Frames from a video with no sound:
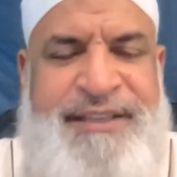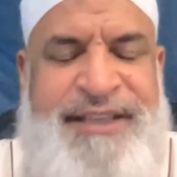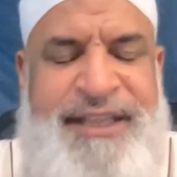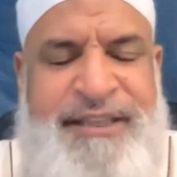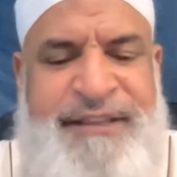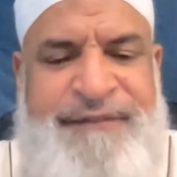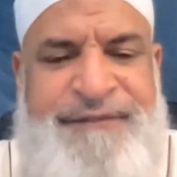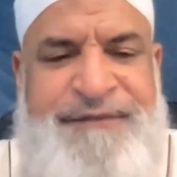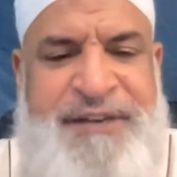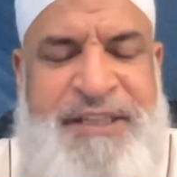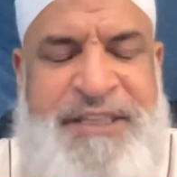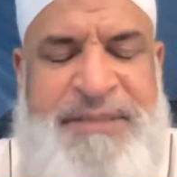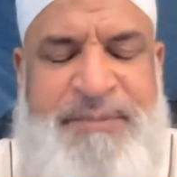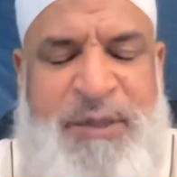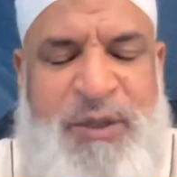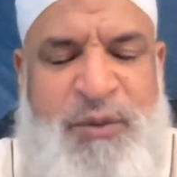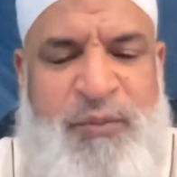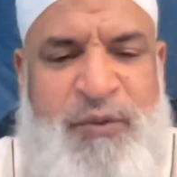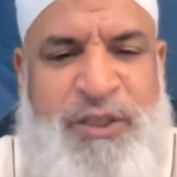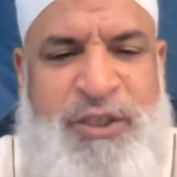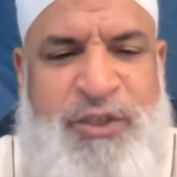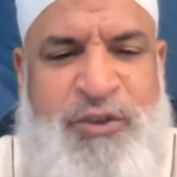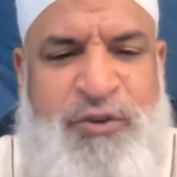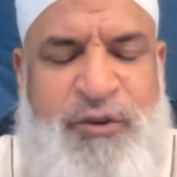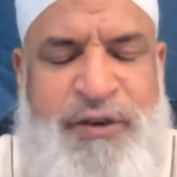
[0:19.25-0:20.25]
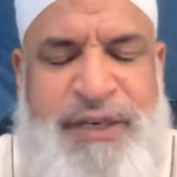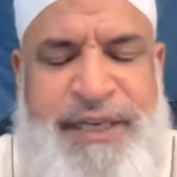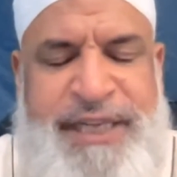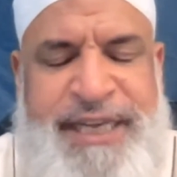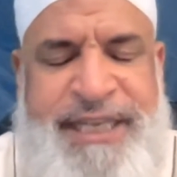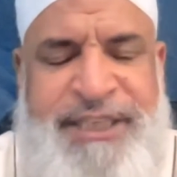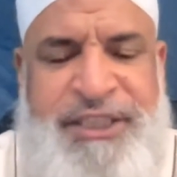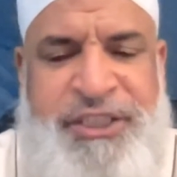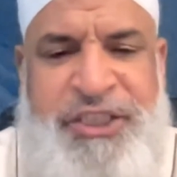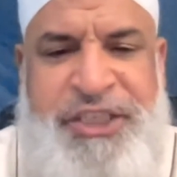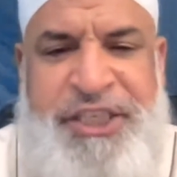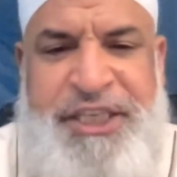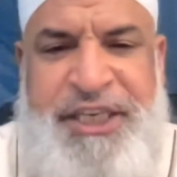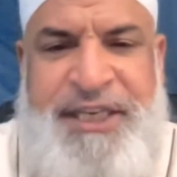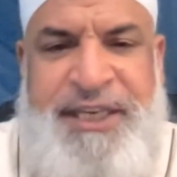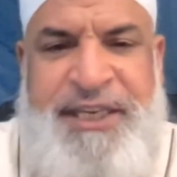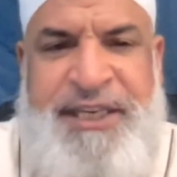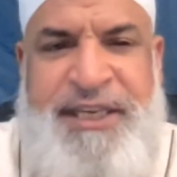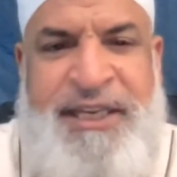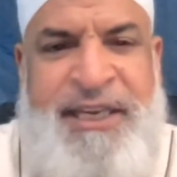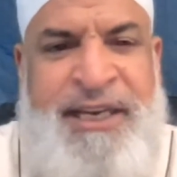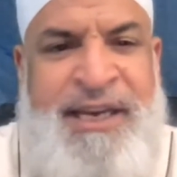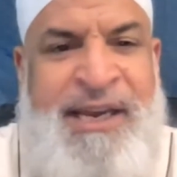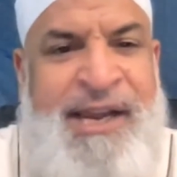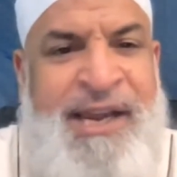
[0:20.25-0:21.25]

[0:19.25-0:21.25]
the difference between Sunni and Shi'i.